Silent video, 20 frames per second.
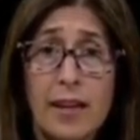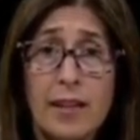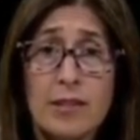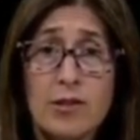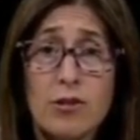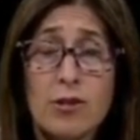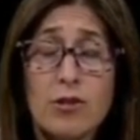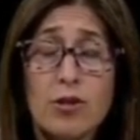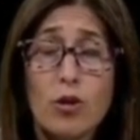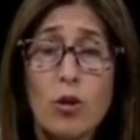
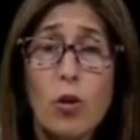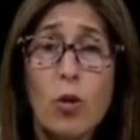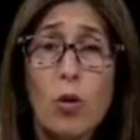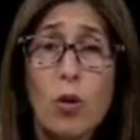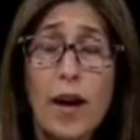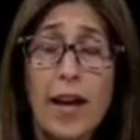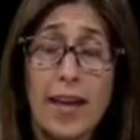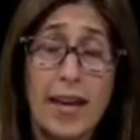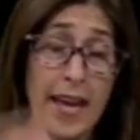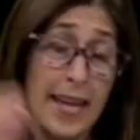So there's
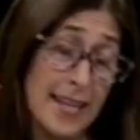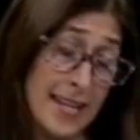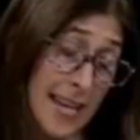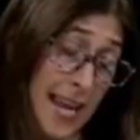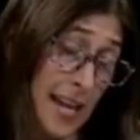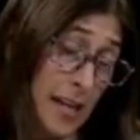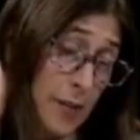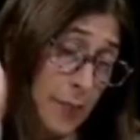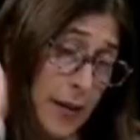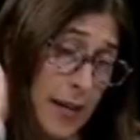and
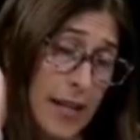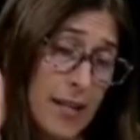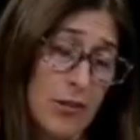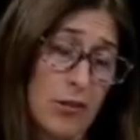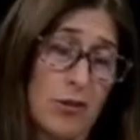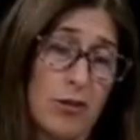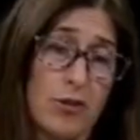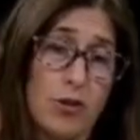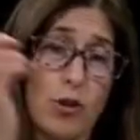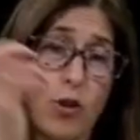neck pain.
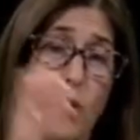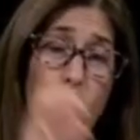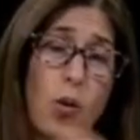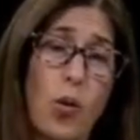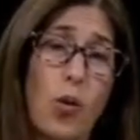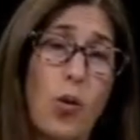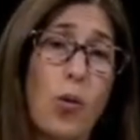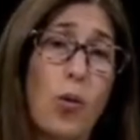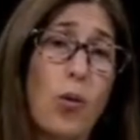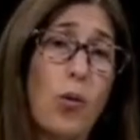So there's a
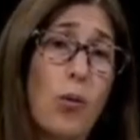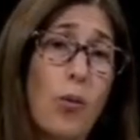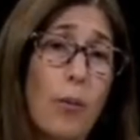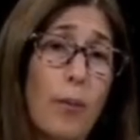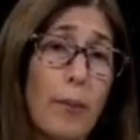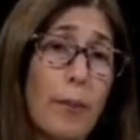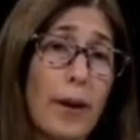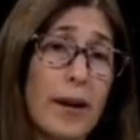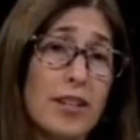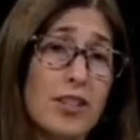whole
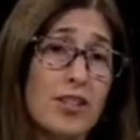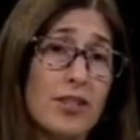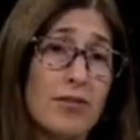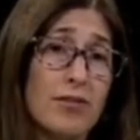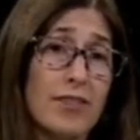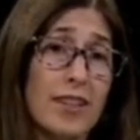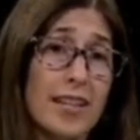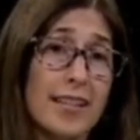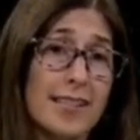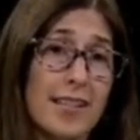bunch of
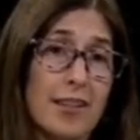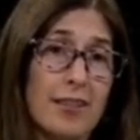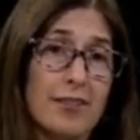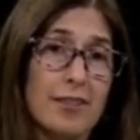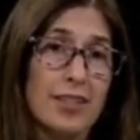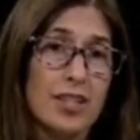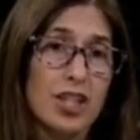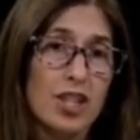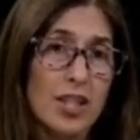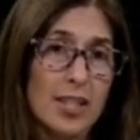things other
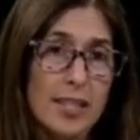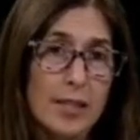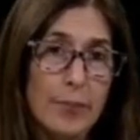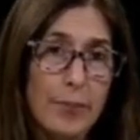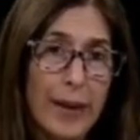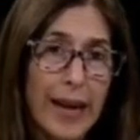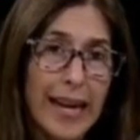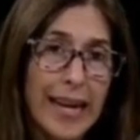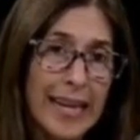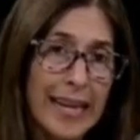than just
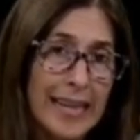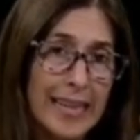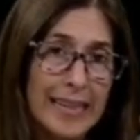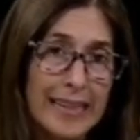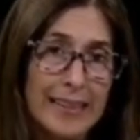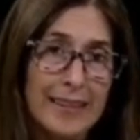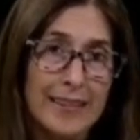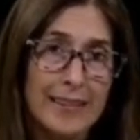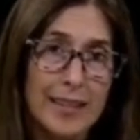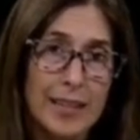
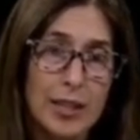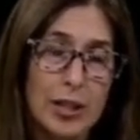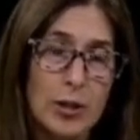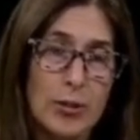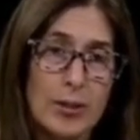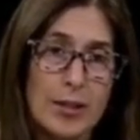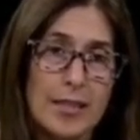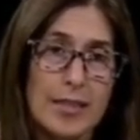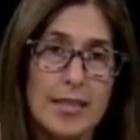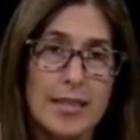pain that
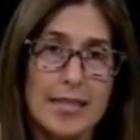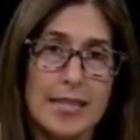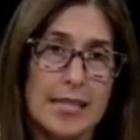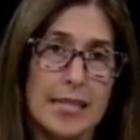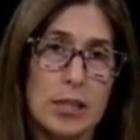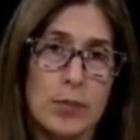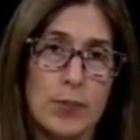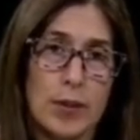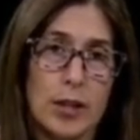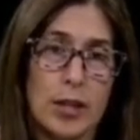go into this
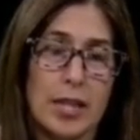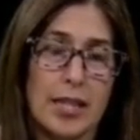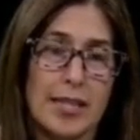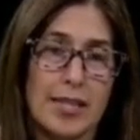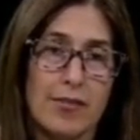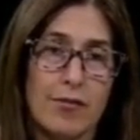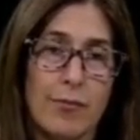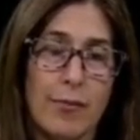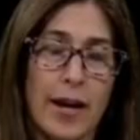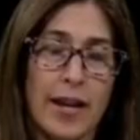experience
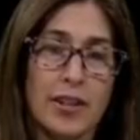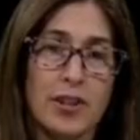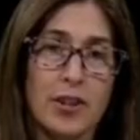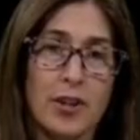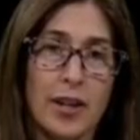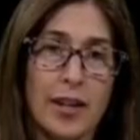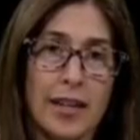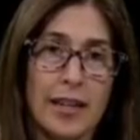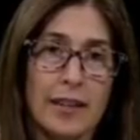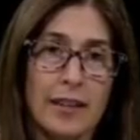of
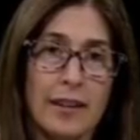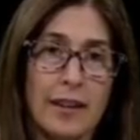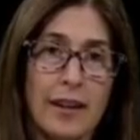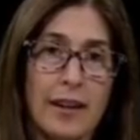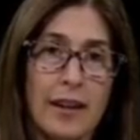migraine.